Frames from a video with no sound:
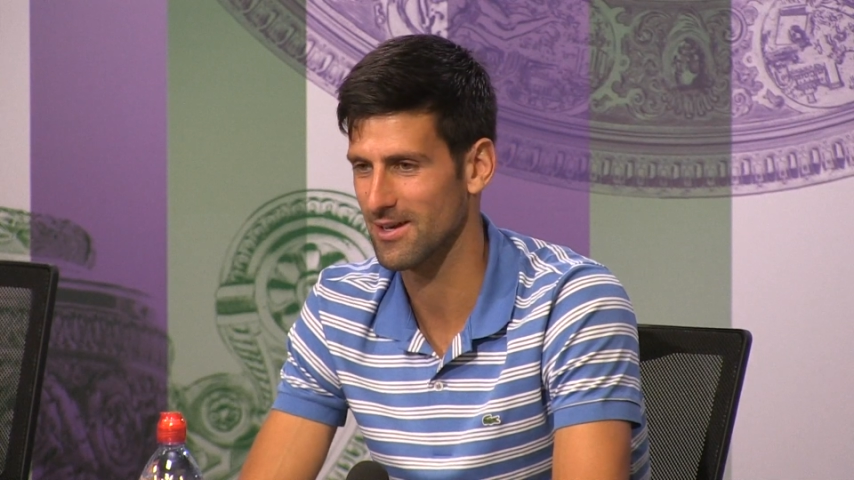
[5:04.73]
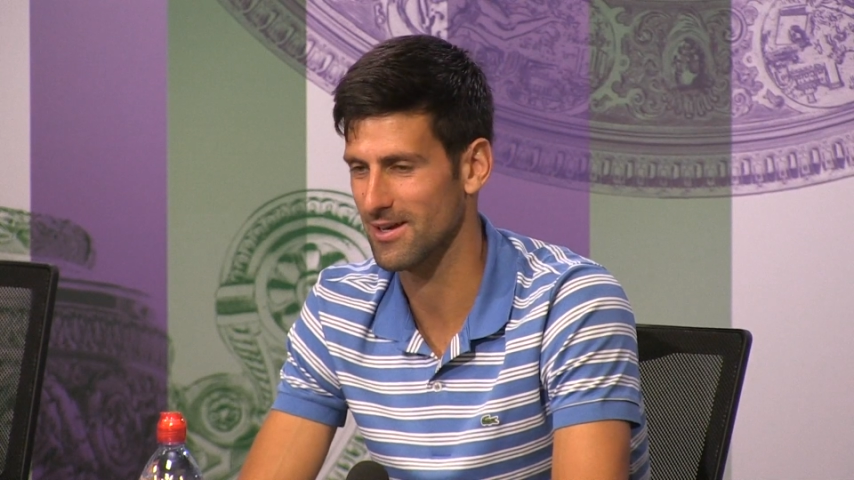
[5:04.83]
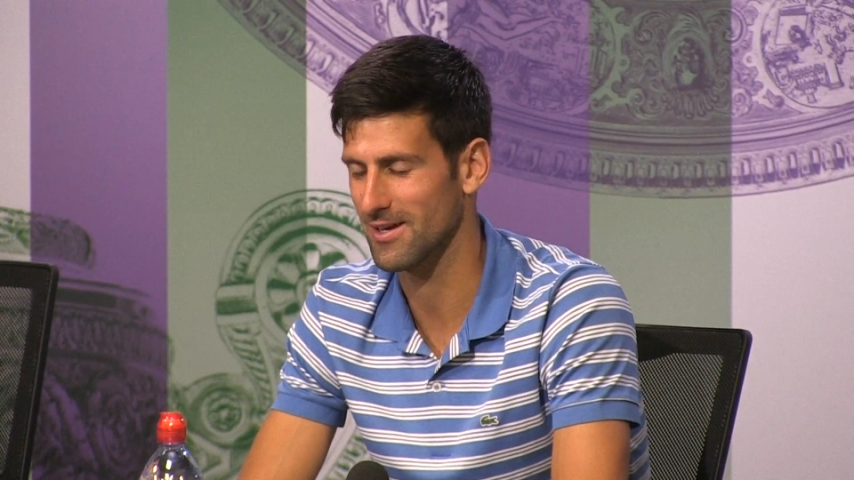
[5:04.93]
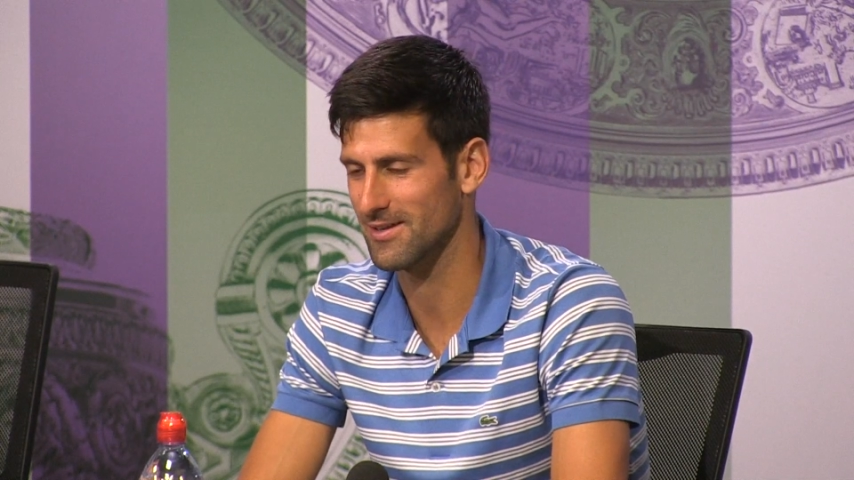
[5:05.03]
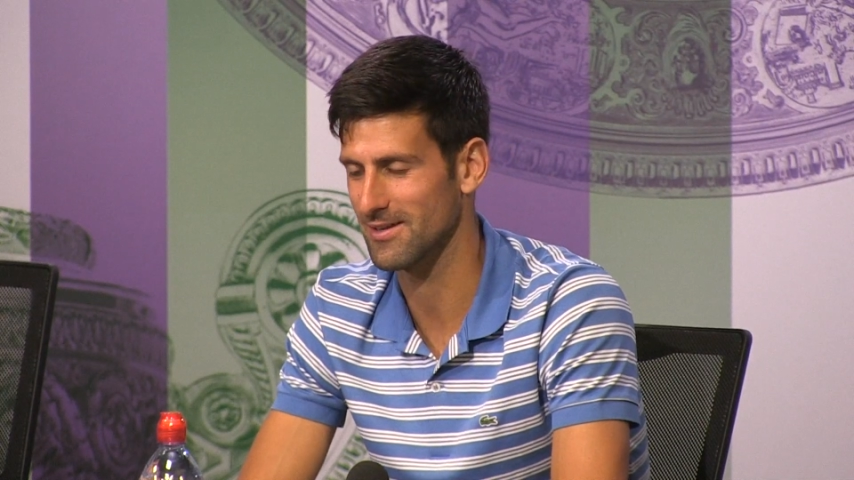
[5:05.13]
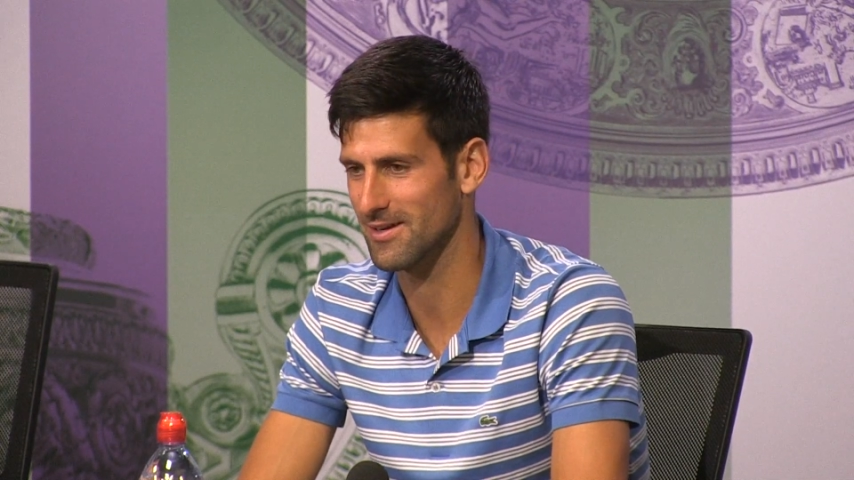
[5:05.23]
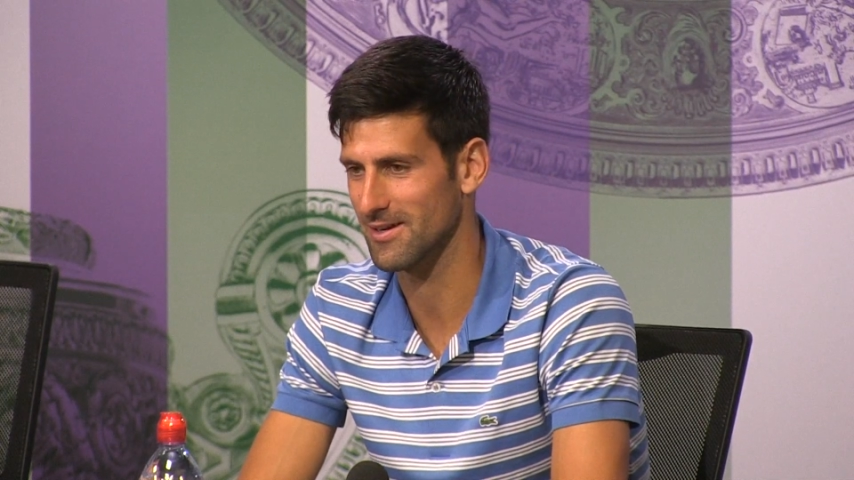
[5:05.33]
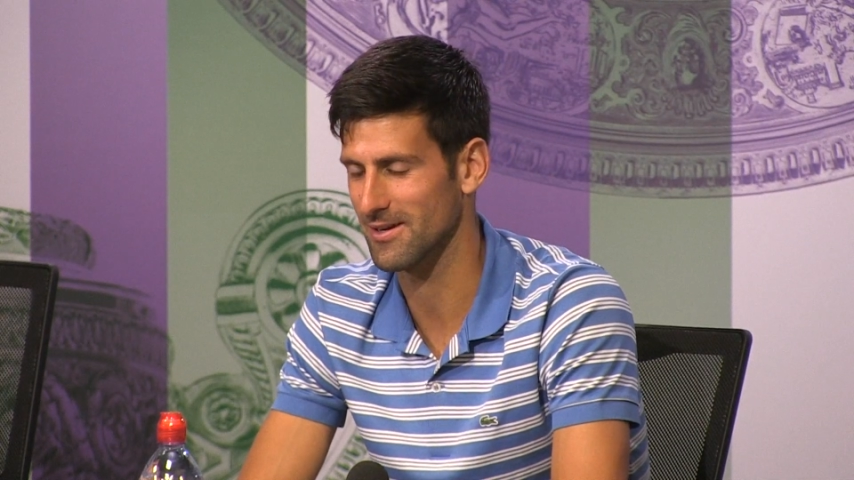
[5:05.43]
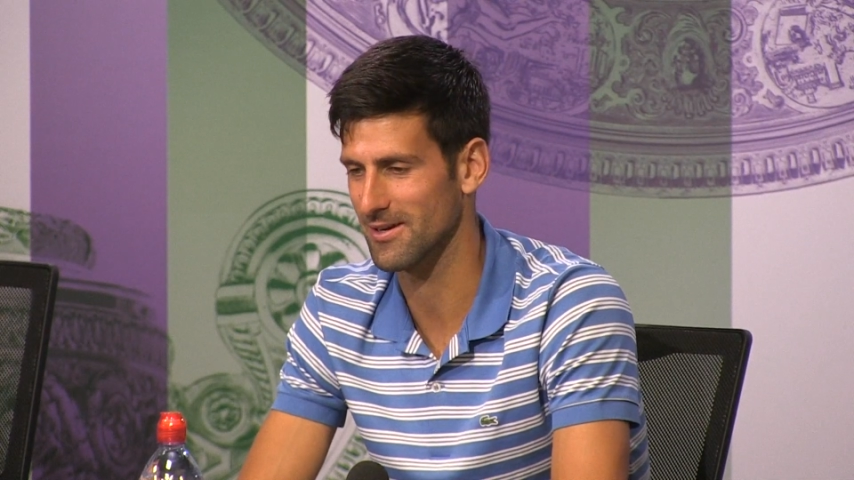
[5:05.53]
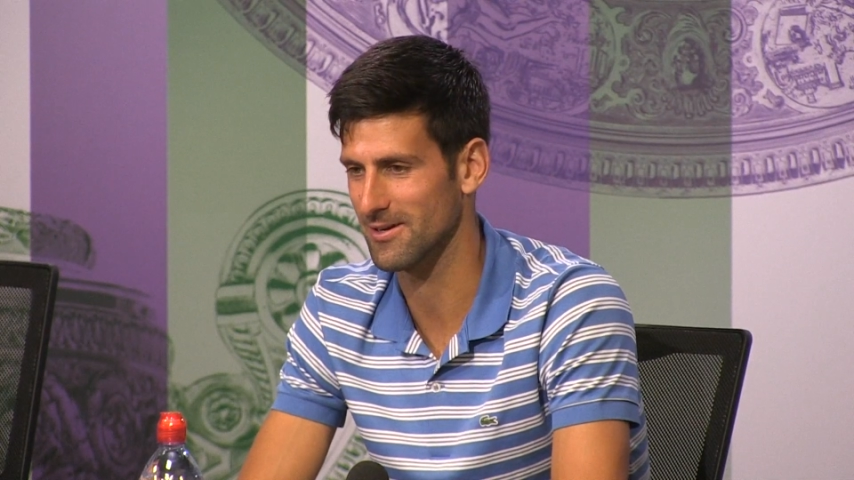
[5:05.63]

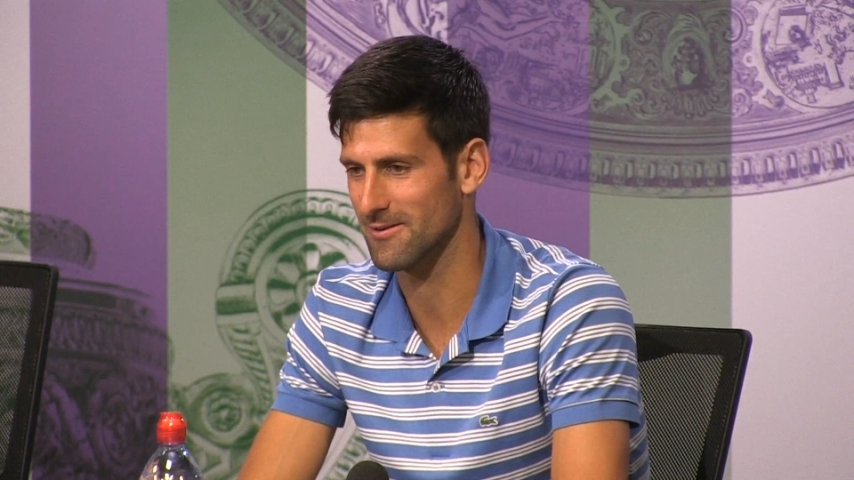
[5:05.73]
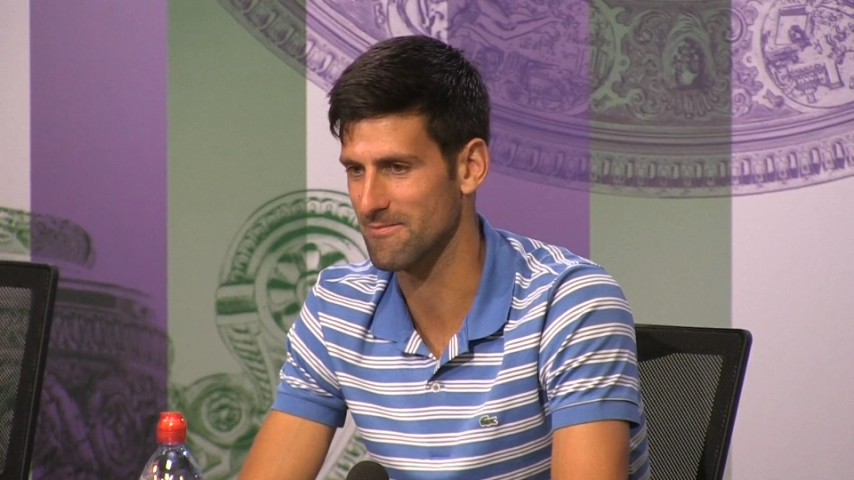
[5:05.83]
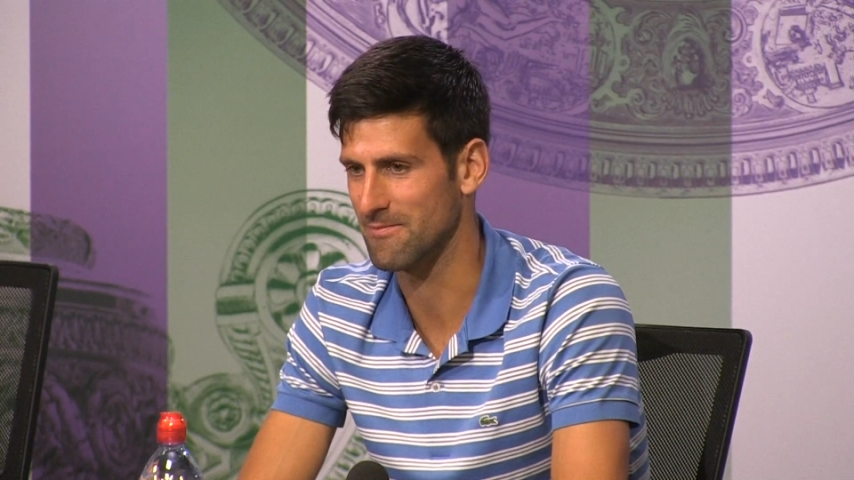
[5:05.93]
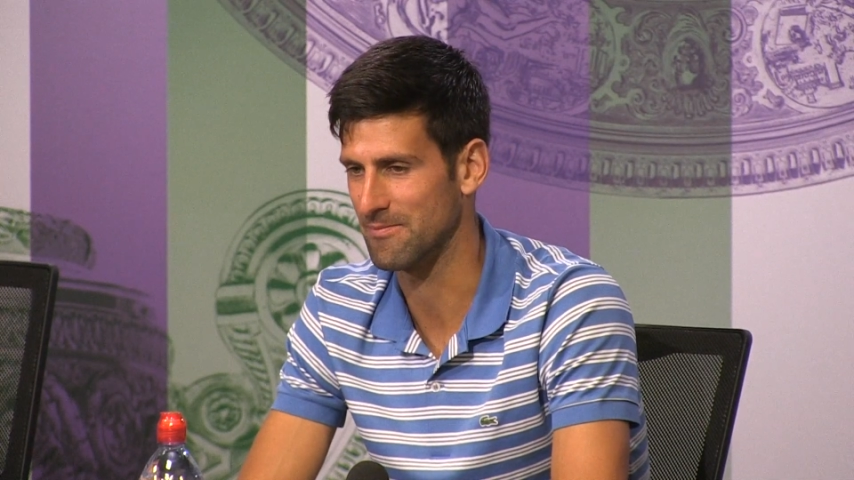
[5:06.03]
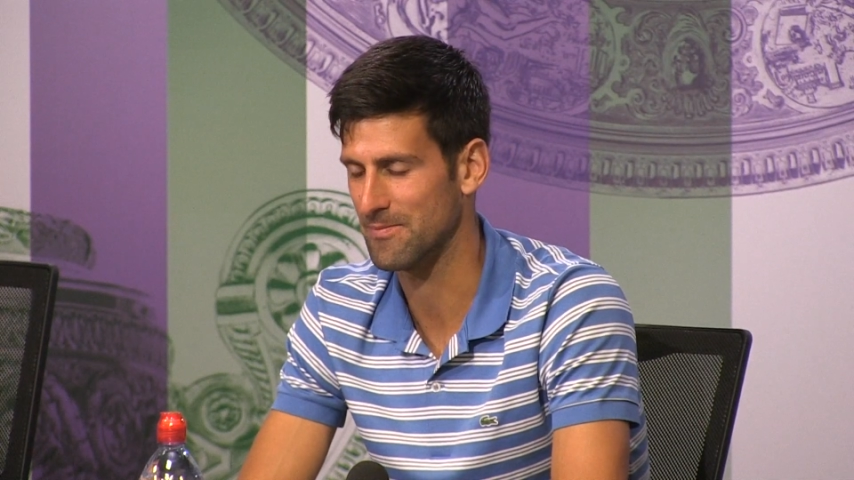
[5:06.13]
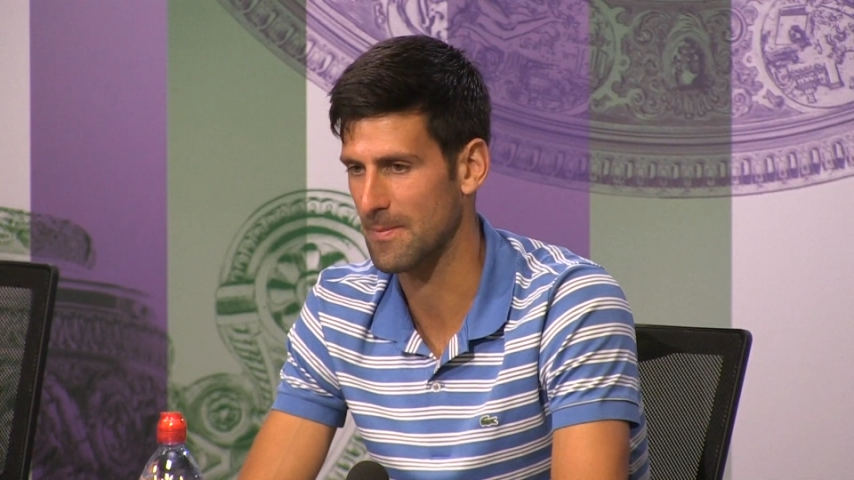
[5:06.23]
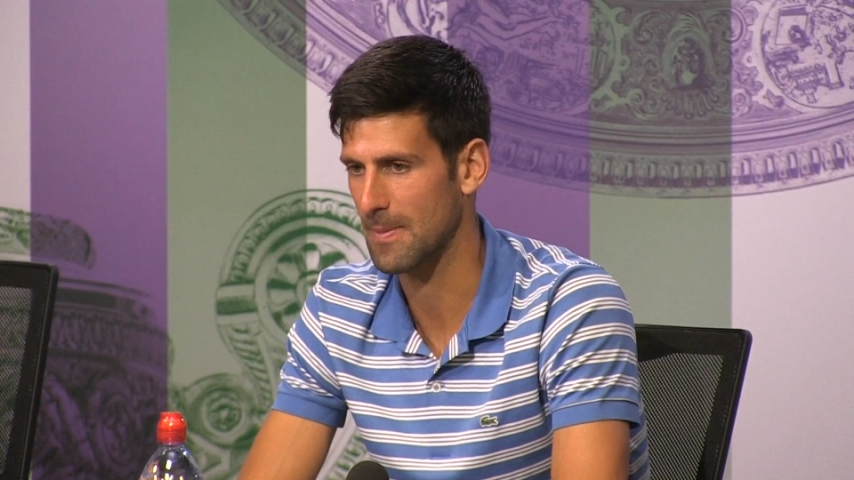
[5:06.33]
And